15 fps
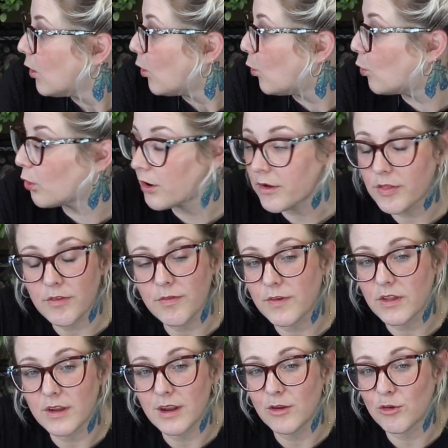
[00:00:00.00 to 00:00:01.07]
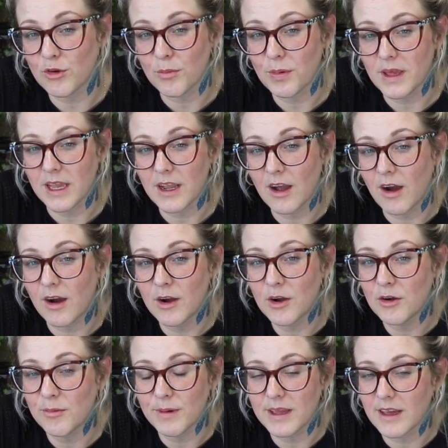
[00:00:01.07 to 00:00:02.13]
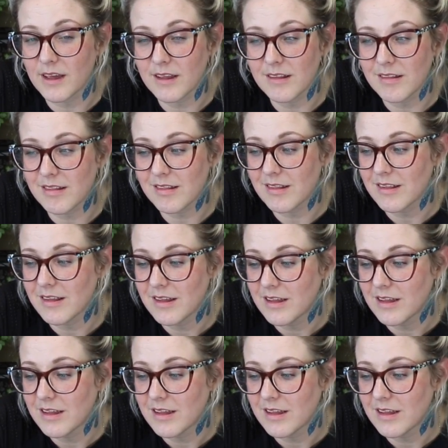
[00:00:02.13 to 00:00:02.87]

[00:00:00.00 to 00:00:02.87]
or the philodendron pink Congo because